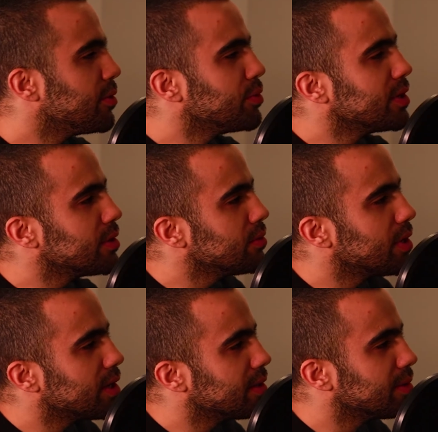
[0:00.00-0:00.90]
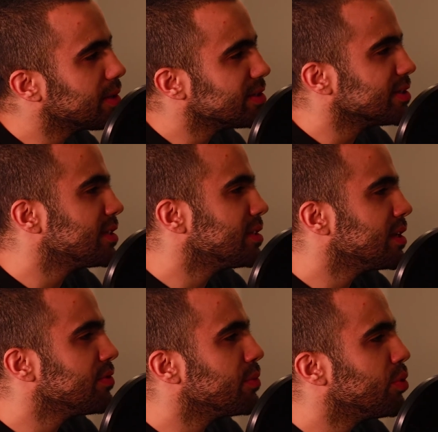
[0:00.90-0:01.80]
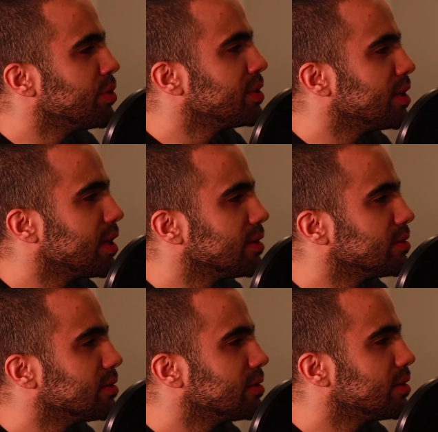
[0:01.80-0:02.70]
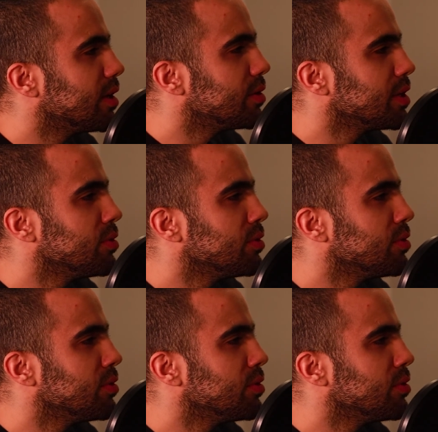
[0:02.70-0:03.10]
would they do that? Because that's not even pointed at us. How can you